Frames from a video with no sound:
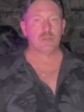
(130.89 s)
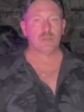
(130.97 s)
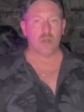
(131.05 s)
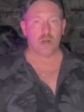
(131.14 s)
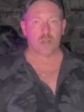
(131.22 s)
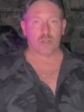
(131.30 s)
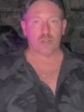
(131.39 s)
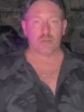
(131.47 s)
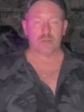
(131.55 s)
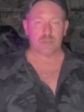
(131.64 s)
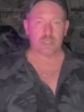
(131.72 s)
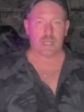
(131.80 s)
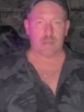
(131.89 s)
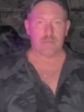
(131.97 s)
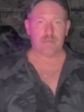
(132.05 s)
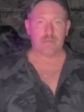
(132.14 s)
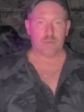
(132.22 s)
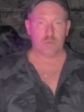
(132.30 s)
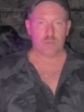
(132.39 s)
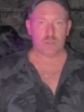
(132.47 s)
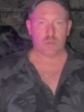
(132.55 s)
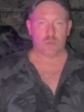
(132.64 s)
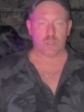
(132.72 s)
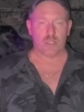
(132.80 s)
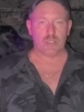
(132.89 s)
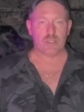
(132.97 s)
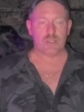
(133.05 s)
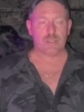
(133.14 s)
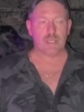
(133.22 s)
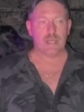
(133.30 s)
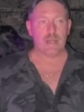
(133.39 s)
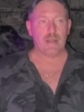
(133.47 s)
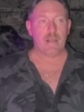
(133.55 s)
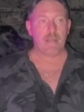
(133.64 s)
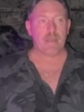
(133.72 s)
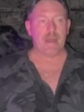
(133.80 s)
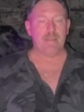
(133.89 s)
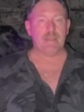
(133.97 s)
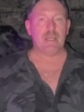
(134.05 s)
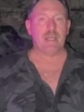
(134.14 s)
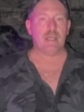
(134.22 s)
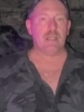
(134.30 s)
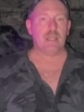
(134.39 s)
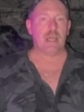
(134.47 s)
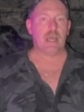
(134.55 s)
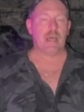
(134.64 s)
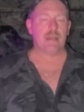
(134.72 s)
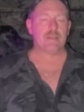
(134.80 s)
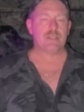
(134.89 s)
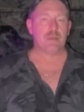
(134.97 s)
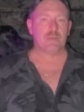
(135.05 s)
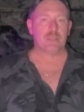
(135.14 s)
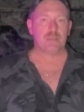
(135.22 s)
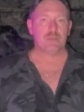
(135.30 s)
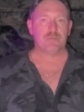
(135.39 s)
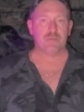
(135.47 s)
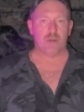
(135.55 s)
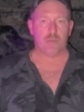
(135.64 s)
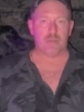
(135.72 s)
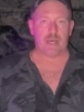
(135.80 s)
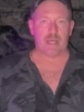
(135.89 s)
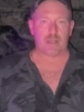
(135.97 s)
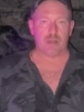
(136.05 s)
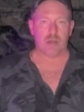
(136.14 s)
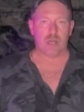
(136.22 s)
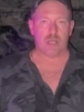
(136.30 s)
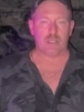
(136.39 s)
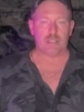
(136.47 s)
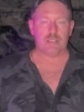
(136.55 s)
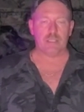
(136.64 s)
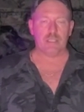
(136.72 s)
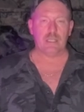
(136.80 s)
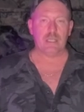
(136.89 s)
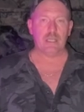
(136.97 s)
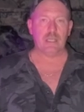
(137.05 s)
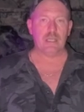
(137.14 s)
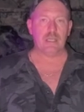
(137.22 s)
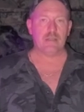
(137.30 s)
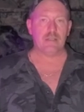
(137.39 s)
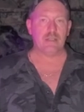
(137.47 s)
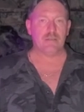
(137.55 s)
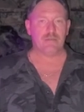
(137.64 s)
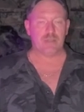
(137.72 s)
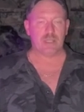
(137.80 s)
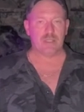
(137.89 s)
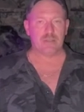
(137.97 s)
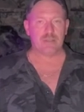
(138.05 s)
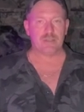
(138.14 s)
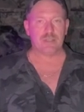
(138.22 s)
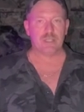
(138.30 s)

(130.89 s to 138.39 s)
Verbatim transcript: longer type food storage. And then as something to fall back on in the event,